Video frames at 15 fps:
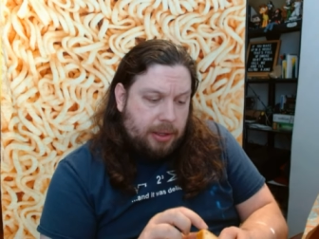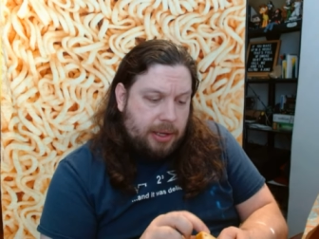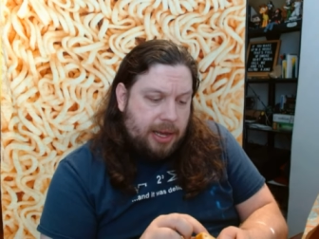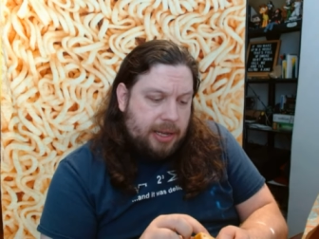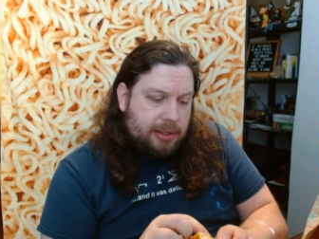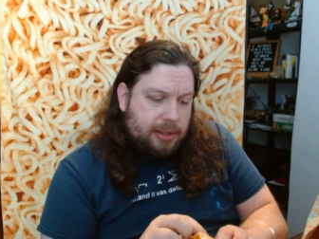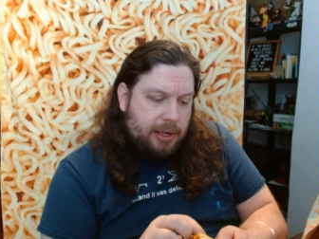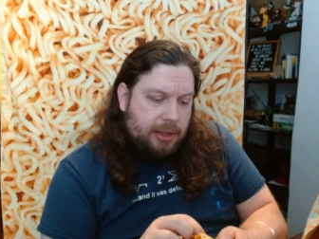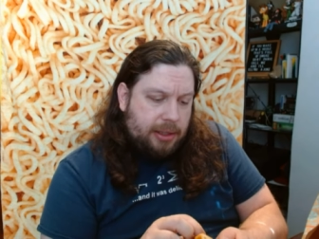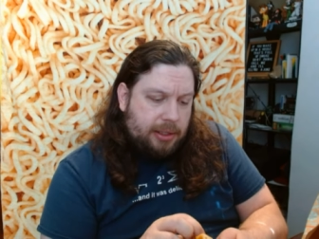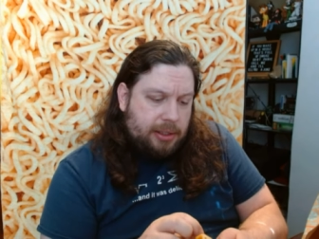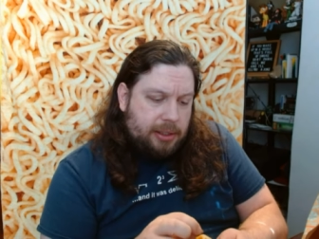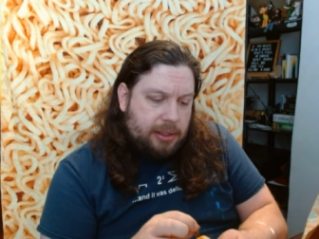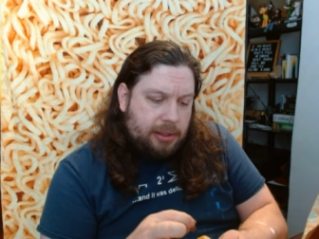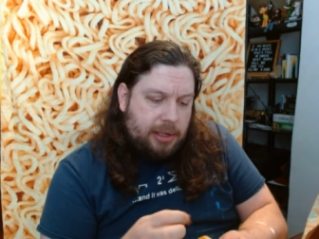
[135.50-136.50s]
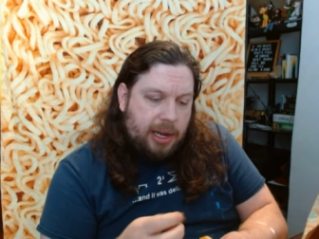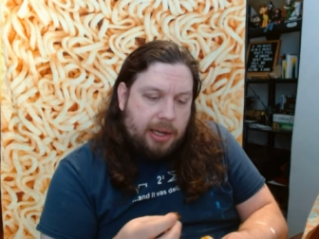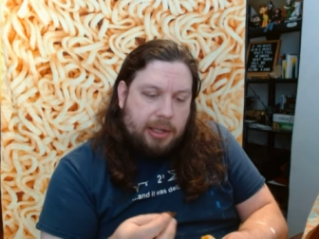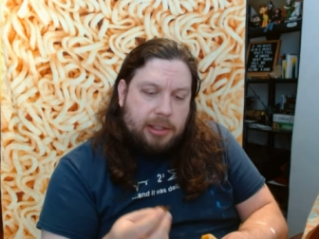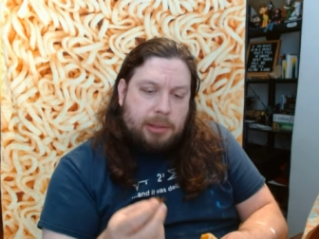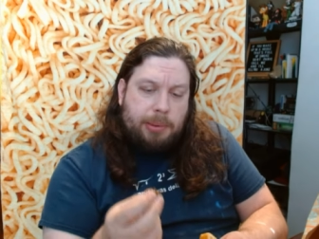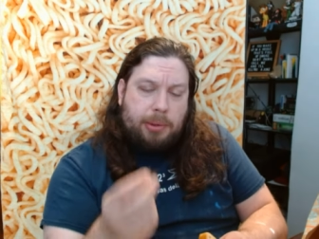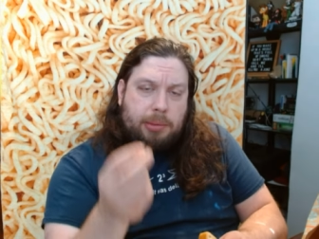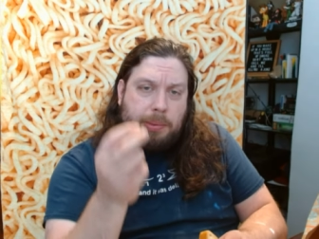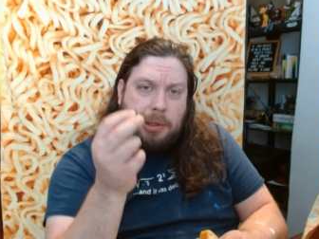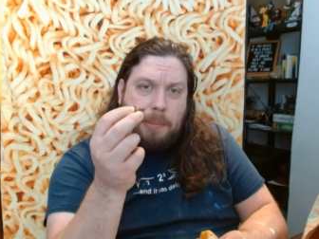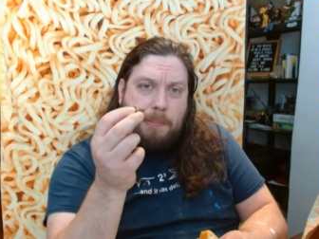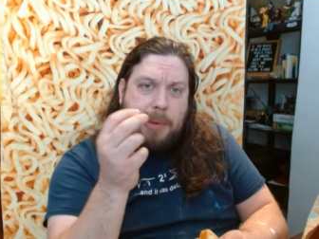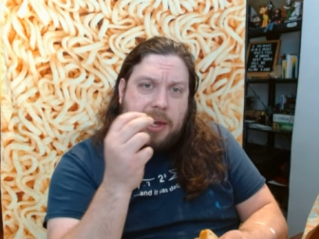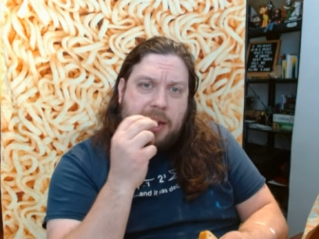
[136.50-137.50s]
as like the steak is supposed to be the
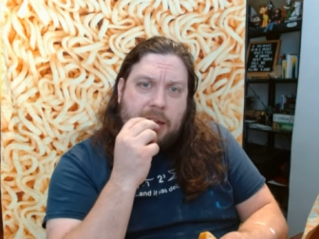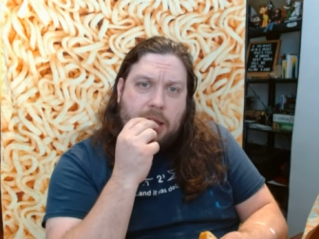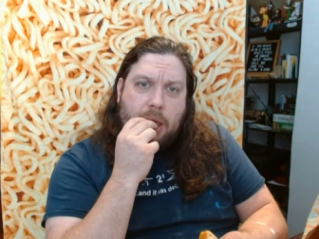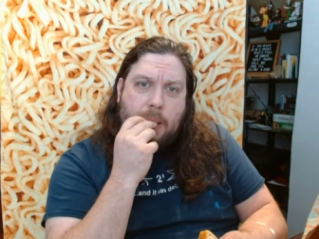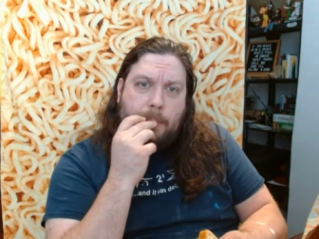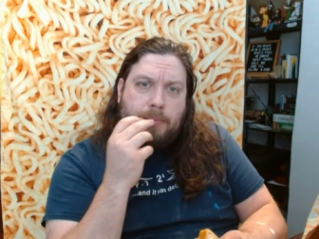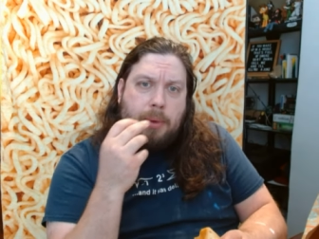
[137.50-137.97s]
main